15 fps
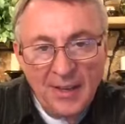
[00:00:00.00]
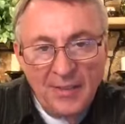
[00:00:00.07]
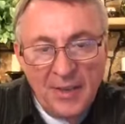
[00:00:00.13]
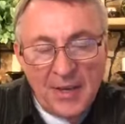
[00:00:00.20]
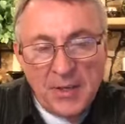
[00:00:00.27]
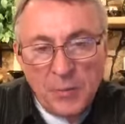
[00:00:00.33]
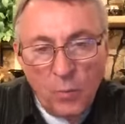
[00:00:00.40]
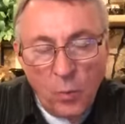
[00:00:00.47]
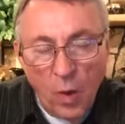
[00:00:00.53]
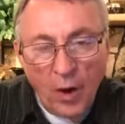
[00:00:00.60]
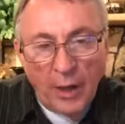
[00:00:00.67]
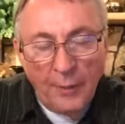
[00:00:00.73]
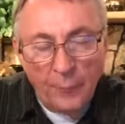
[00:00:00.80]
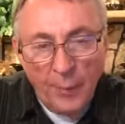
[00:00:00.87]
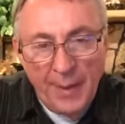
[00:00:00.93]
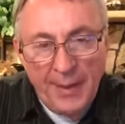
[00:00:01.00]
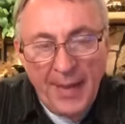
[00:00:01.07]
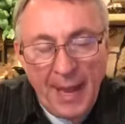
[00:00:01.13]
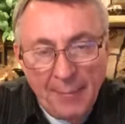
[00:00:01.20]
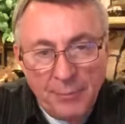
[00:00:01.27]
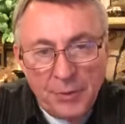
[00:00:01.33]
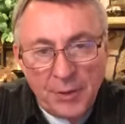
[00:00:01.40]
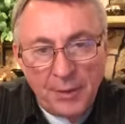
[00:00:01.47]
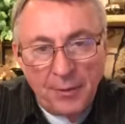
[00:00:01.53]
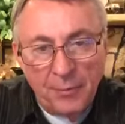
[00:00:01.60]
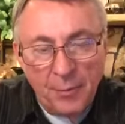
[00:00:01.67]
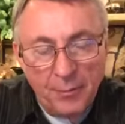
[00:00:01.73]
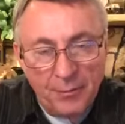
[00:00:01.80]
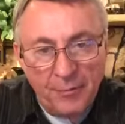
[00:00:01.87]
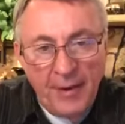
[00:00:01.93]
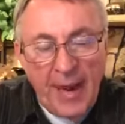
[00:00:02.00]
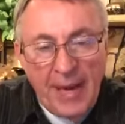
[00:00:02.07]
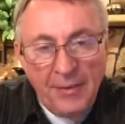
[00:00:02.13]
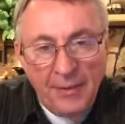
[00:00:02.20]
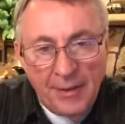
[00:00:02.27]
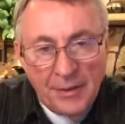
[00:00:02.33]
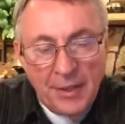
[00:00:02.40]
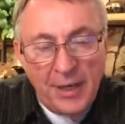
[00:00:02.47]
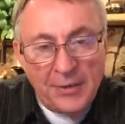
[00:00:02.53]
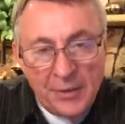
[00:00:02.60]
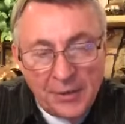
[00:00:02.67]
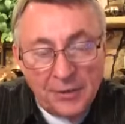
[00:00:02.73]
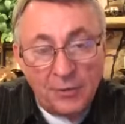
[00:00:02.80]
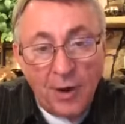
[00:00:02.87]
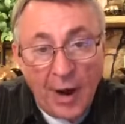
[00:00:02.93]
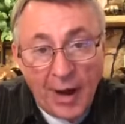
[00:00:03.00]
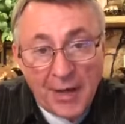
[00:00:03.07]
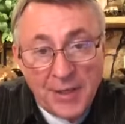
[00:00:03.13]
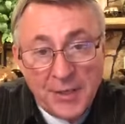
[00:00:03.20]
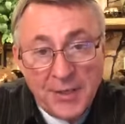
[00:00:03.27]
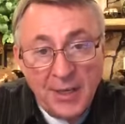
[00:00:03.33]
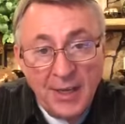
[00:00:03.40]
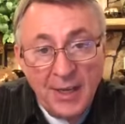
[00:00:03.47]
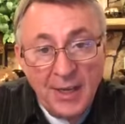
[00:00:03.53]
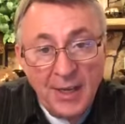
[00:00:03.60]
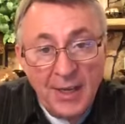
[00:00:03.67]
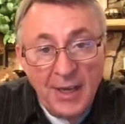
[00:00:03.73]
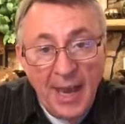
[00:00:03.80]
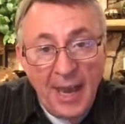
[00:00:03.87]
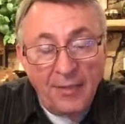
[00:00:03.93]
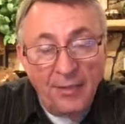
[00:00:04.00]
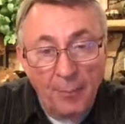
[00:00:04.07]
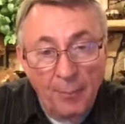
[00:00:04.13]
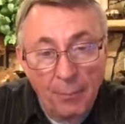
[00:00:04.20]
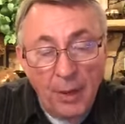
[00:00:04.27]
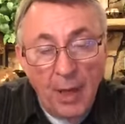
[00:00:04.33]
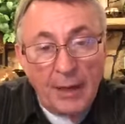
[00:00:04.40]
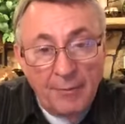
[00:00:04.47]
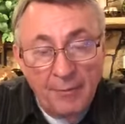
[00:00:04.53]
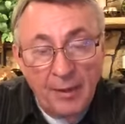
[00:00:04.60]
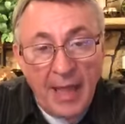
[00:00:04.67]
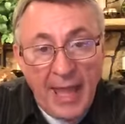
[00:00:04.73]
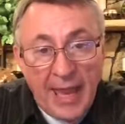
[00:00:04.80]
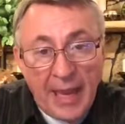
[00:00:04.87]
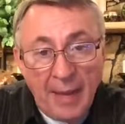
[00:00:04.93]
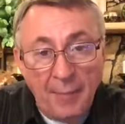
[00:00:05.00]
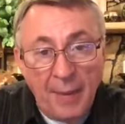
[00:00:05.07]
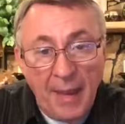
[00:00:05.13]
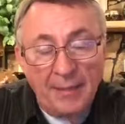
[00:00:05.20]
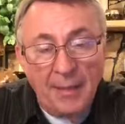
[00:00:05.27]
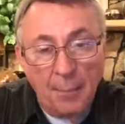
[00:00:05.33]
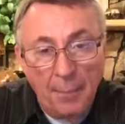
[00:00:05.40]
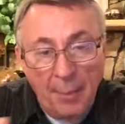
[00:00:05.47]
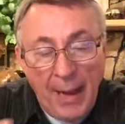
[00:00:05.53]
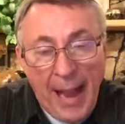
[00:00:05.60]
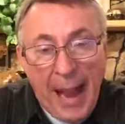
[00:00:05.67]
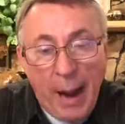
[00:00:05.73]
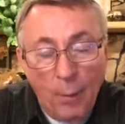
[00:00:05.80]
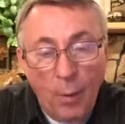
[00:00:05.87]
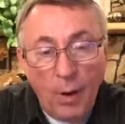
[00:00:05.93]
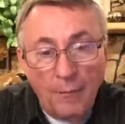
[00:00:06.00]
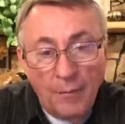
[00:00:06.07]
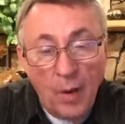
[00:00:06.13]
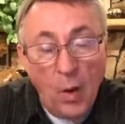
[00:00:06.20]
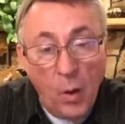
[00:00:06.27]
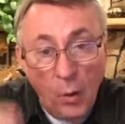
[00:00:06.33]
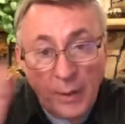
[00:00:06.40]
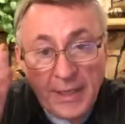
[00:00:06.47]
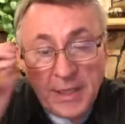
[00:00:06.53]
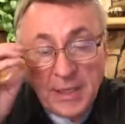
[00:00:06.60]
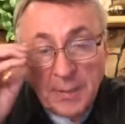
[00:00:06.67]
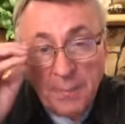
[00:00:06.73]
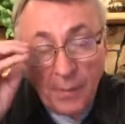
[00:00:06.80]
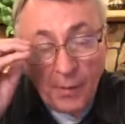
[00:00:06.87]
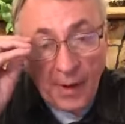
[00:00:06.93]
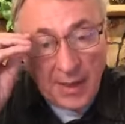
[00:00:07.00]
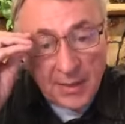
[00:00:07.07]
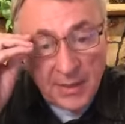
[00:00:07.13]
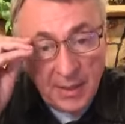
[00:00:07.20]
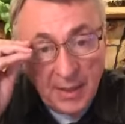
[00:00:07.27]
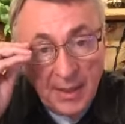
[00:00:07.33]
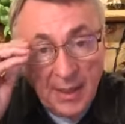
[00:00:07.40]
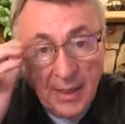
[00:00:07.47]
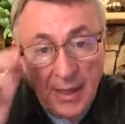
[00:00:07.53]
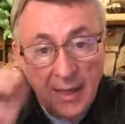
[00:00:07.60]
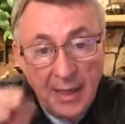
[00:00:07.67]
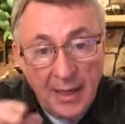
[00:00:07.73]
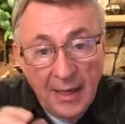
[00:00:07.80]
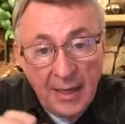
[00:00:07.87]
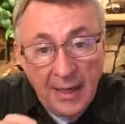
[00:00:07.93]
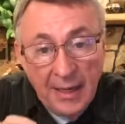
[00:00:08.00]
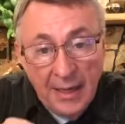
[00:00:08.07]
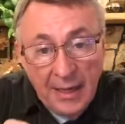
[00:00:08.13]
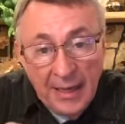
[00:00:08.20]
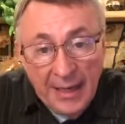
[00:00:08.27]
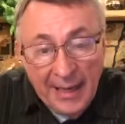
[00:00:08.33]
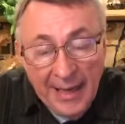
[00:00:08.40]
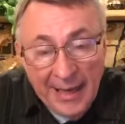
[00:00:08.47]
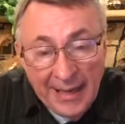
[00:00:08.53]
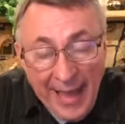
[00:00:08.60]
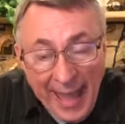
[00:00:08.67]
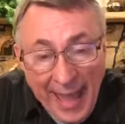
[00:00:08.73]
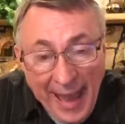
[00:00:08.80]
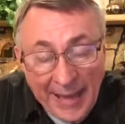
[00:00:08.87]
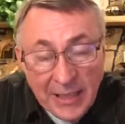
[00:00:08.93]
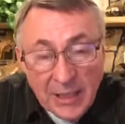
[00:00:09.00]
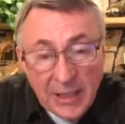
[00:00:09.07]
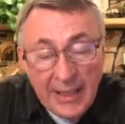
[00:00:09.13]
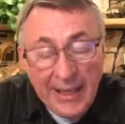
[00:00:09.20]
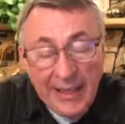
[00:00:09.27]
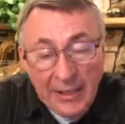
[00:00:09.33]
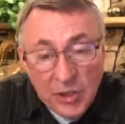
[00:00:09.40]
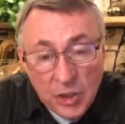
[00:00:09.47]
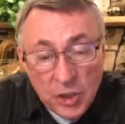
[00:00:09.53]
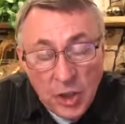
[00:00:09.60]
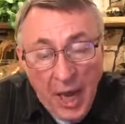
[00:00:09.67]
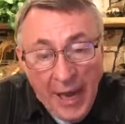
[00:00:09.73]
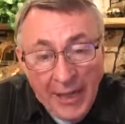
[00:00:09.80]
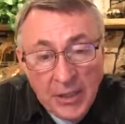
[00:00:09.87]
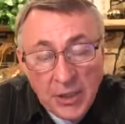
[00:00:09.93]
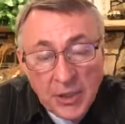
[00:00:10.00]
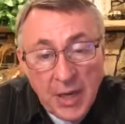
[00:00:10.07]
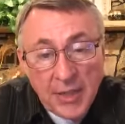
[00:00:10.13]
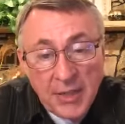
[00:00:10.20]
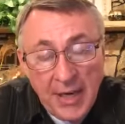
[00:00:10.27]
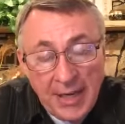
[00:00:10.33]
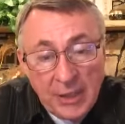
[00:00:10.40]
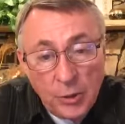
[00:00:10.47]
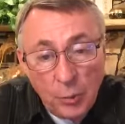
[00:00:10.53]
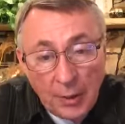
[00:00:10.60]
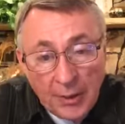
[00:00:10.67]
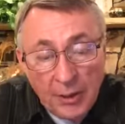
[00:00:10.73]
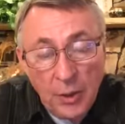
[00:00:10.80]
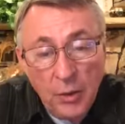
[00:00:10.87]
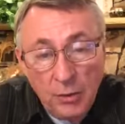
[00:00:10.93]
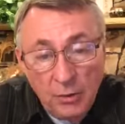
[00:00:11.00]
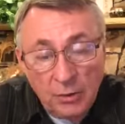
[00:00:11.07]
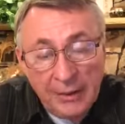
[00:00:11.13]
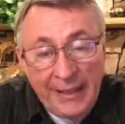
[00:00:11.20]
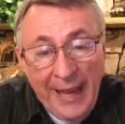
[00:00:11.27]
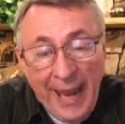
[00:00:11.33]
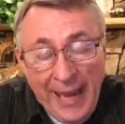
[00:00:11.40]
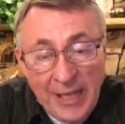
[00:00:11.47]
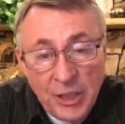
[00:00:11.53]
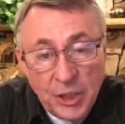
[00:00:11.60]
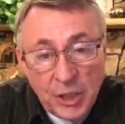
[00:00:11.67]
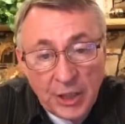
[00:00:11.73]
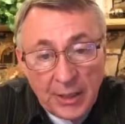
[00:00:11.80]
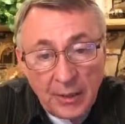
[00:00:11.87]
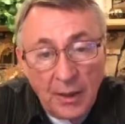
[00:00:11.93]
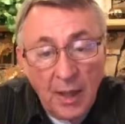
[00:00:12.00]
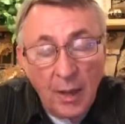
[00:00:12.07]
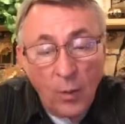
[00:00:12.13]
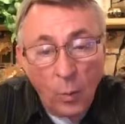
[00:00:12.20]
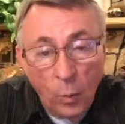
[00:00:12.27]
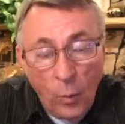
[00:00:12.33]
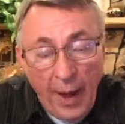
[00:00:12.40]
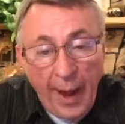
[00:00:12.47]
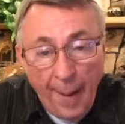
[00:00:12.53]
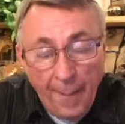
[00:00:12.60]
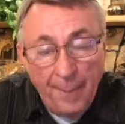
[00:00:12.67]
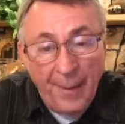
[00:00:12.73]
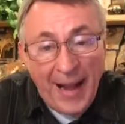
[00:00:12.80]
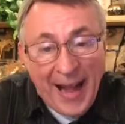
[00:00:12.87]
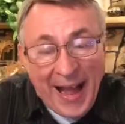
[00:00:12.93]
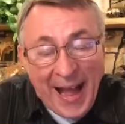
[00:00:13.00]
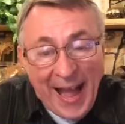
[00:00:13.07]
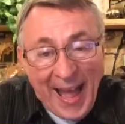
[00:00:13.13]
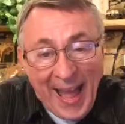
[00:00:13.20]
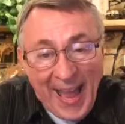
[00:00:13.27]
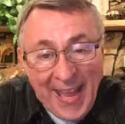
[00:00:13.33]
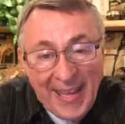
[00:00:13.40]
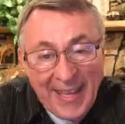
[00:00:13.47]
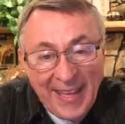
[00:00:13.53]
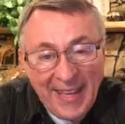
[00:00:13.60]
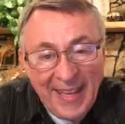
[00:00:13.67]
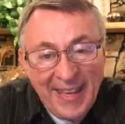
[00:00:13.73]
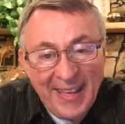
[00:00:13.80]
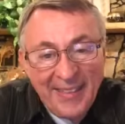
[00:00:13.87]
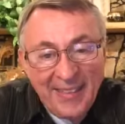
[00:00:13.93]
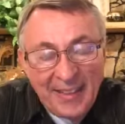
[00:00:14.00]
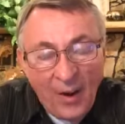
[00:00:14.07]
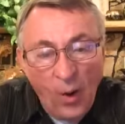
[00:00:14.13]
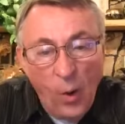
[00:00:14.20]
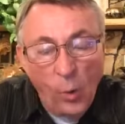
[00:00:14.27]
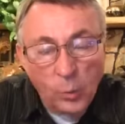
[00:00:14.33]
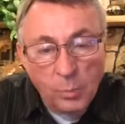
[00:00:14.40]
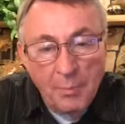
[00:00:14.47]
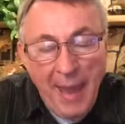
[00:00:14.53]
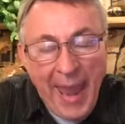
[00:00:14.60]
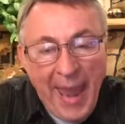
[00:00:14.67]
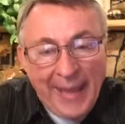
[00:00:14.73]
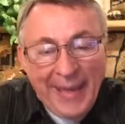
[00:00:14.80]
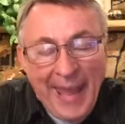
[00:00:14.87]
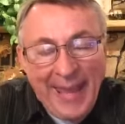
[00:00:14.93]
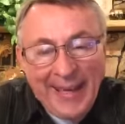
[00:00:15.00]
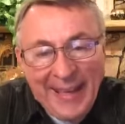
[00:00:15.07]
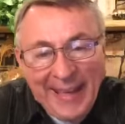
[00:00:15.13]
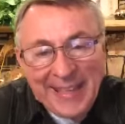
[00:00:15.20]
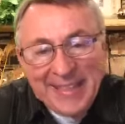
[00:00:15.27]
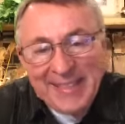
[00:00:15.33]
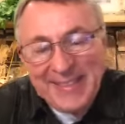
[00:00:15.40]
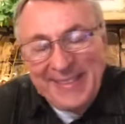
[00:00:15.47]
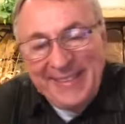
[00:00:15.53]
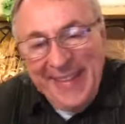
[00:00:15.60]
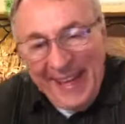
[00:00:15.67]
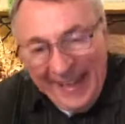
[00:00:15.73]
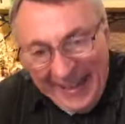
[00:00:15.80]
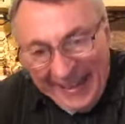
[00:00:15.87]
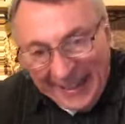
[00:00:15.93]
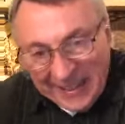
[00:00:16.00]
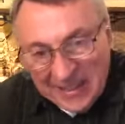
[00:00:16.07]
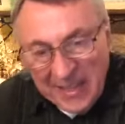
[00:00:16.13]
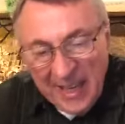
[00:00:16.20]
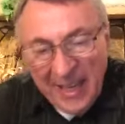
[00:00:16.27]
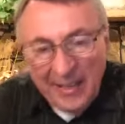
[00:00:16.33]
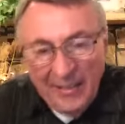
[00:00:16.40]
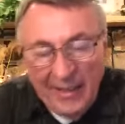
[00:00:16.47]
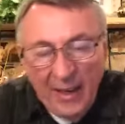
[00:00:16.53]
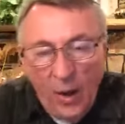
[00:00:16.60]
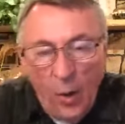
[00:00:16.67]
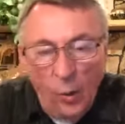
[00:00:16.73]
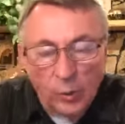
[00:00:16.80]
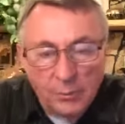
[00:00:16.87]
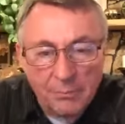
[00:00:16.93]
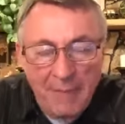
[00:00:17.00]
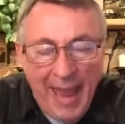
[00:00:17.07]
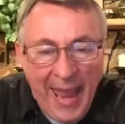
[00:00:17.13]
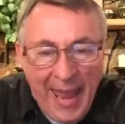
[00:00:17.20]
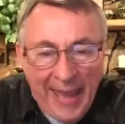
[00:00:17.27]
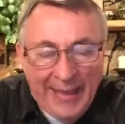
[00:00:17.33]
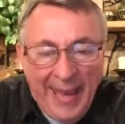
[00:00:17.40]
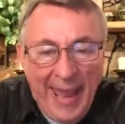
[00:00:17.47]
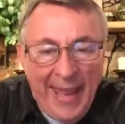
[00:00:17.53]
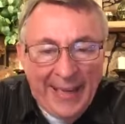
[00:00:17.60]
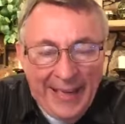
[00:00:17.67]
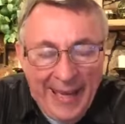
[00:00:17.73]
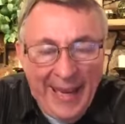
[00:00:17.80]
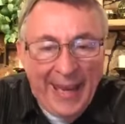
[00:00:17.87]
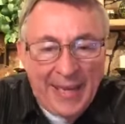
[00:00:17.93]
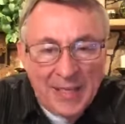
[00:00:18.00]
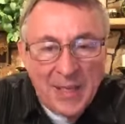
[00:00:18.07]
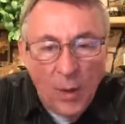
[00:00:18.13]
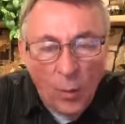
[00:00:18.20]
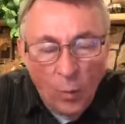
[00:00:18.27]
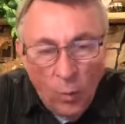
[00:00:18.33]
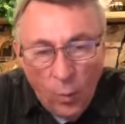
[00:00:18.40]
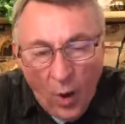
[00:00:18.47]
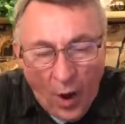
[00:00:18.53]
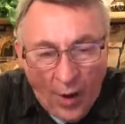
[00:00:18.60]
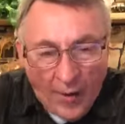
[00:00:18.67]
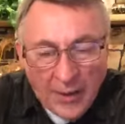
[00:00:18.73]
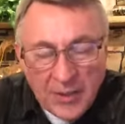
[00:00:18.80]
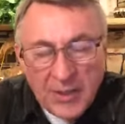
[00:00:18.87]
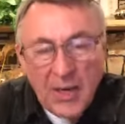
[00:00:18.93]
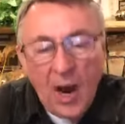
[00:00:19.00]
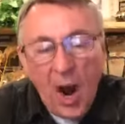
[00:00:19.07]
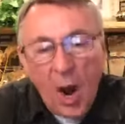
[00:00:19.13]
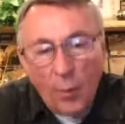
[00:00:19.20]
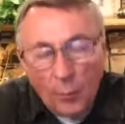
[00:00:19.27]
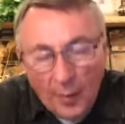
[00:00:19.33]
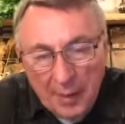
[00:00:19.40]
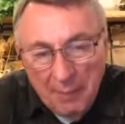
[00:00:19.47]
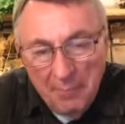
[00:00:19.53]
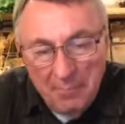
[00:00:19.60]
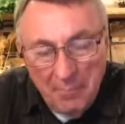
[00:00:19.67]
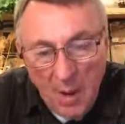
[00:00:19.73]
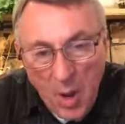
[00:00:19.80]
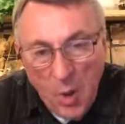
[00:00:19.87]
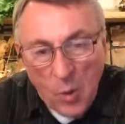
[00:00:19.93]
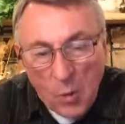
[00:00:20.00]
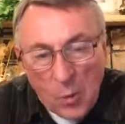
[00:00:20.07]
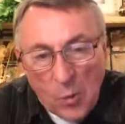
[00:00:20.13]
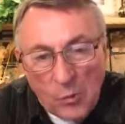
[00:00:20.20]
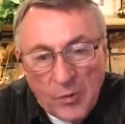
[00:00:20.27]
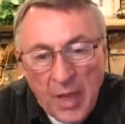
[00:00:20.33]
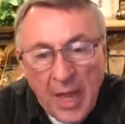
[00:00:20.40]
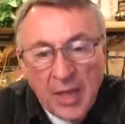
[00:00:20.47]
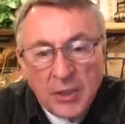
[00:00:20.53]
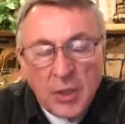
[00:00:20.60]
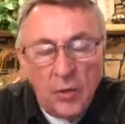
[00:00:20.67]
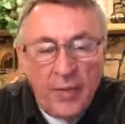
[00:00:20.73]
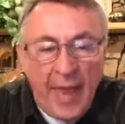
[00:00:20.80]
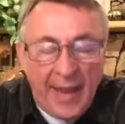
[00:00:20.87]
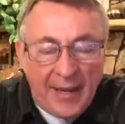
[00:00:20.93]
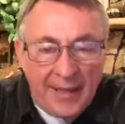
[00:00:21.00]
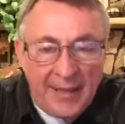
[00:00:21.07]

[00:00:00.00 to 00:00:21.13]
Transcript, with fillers: this work of redemption through faith in Jesus Christ and the blood of a Lamb and the power of the Holy Spirit, it actually changes us into a new creation whereby the old man and his deeds, the old man and his works are removed, so that